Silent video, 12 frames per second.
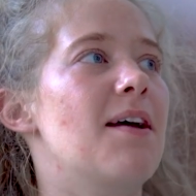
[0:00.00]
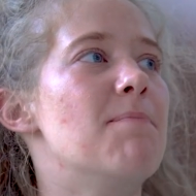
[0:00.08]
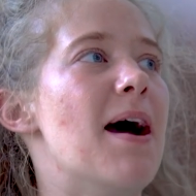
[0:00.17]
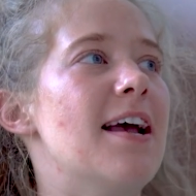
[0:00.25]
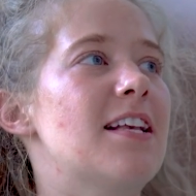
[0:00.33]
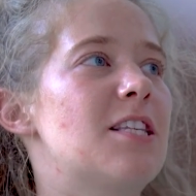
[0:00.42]

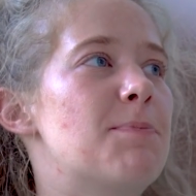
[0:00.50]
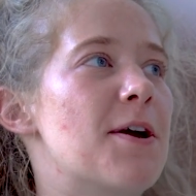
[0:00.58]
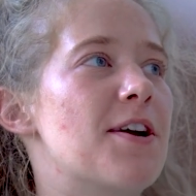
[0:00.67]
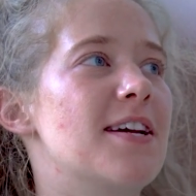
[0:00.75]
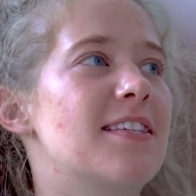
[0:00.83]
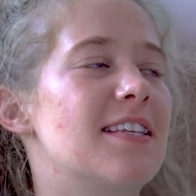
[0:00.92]
My
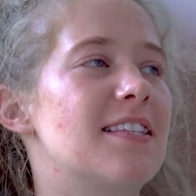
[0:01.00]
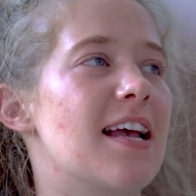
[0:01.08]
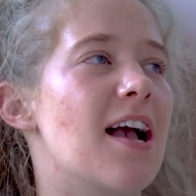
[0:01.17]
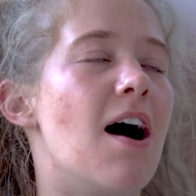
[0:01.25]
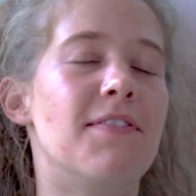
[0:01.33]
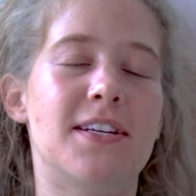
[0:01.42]
experience is,
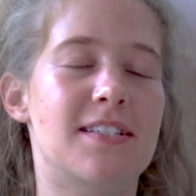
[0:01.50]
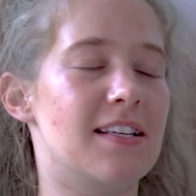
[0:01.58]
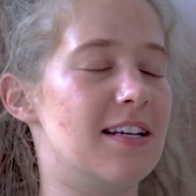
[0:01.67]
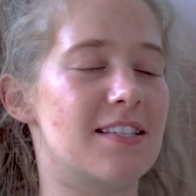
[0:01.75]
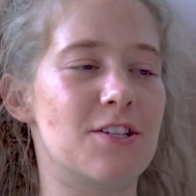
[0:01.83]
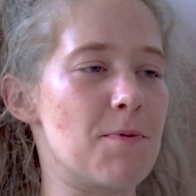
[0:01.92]
like,
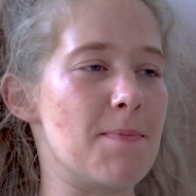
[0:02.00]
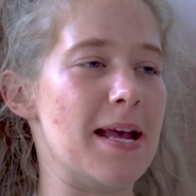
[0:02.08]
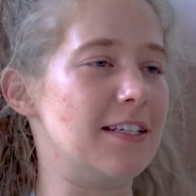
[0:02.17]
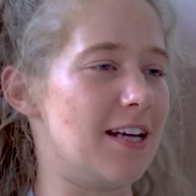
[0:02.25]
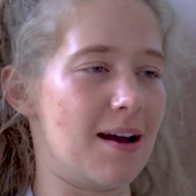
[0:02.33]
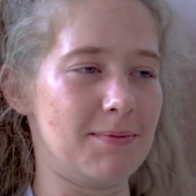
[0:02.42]
obviously it's super
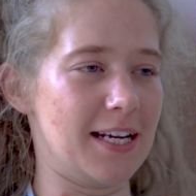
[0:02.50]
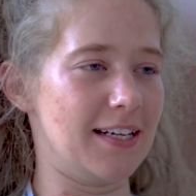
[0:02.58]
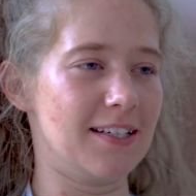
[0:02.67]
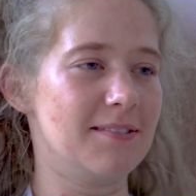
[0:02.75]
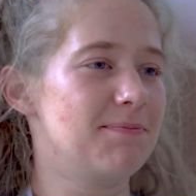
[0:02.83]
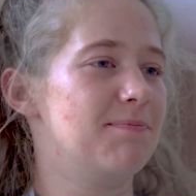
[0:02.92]
male
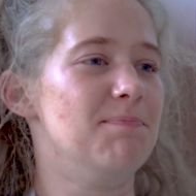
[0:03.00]
dominated,